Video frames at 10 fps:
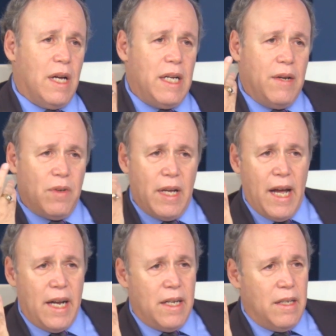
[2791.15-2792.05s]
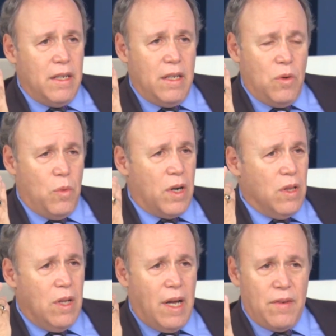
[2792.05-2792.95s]
I never get what a
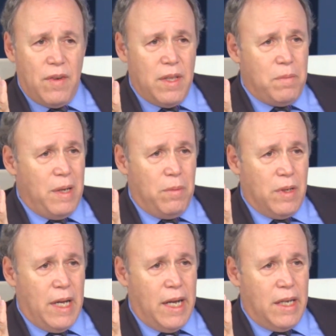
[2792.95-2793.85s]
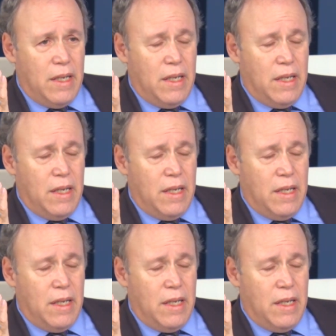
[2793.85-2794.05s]
lot of other people get.